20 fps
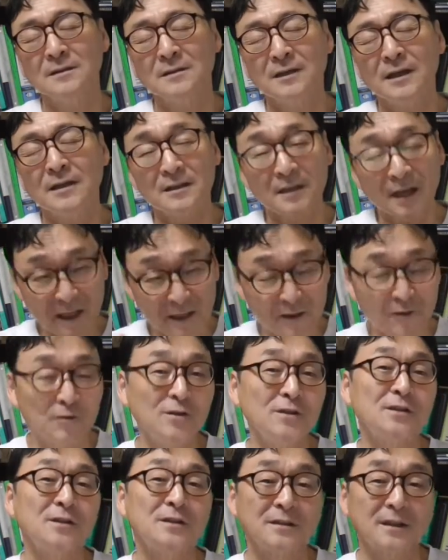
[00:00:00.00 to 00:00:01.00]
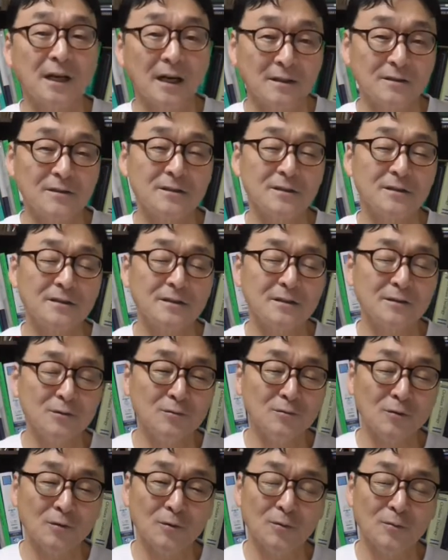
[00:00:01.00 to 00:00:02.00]
entire Christian doctrines,
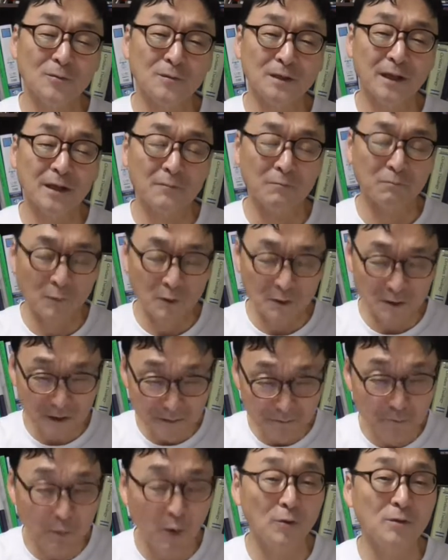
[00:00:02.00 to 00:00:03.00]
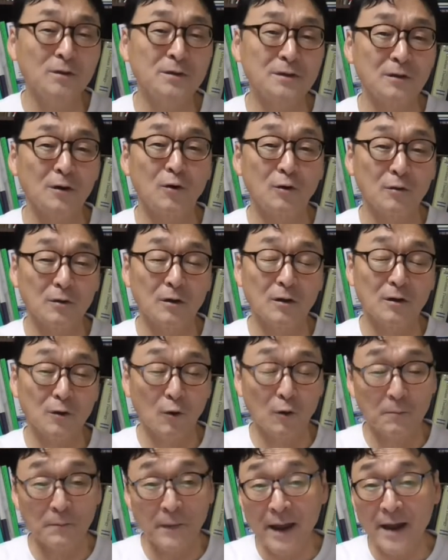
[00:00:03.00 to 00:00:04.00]
you know, the most important
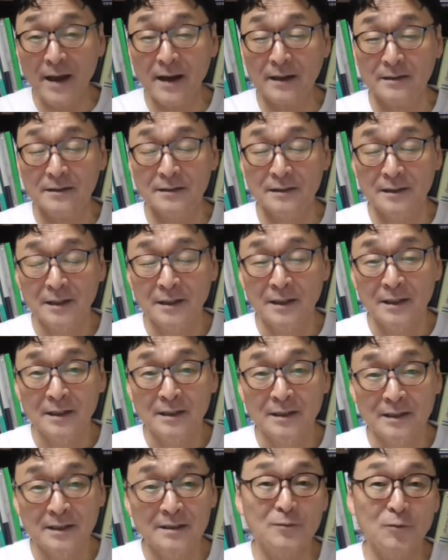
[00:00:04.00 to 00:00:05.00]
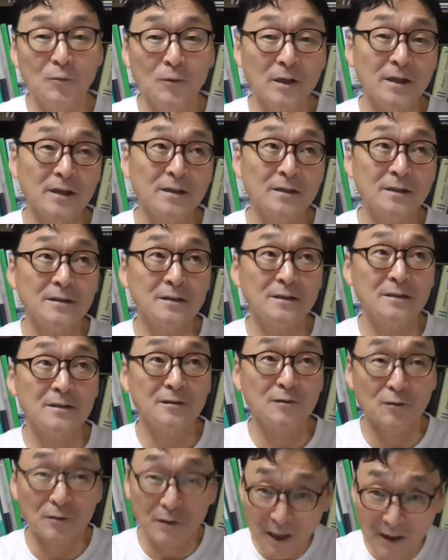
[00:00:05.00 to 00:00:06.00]
command is really
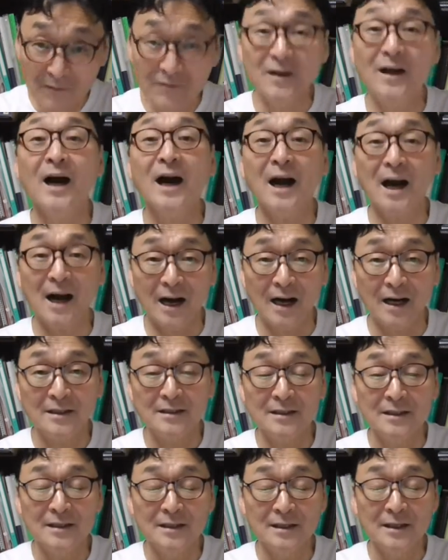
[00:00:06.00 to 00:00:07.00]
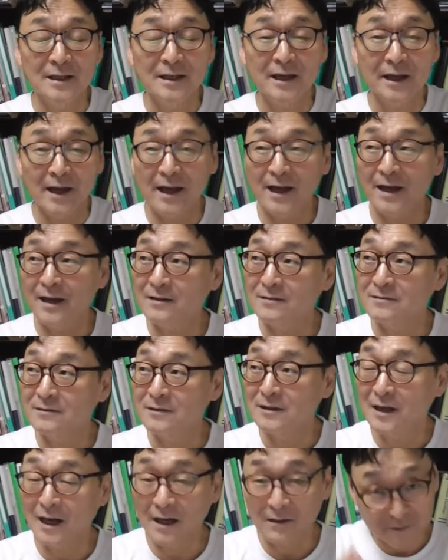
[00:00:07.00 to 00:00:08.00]
to love God and
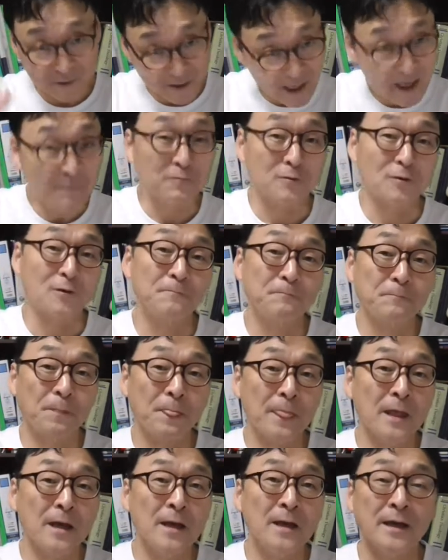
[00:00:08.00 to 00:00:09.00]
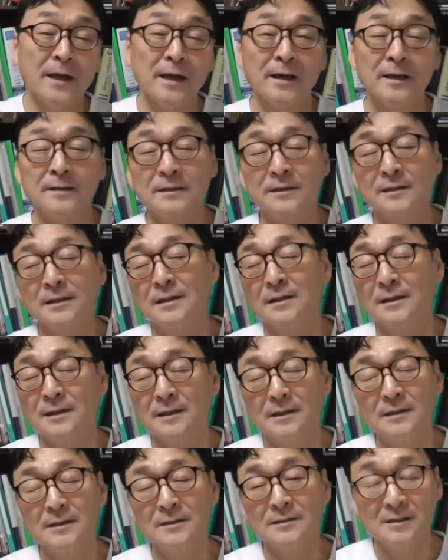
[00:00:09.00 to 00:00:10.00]
love neighbor. And
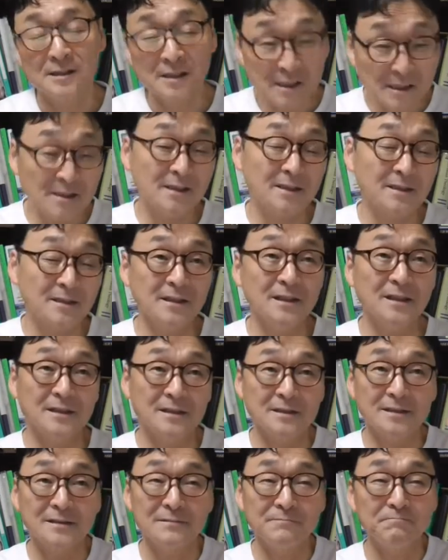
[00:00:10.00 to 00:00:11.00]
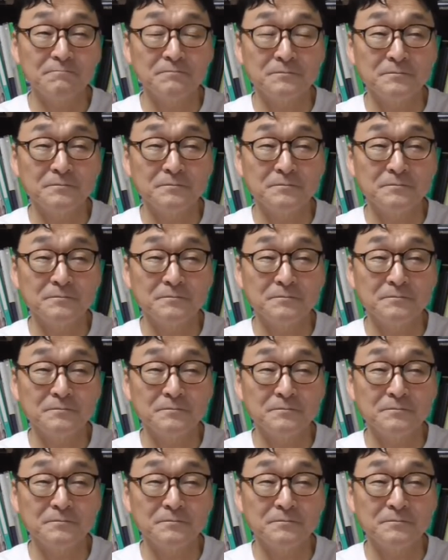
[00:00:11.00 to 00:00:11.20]
uh, Jesus is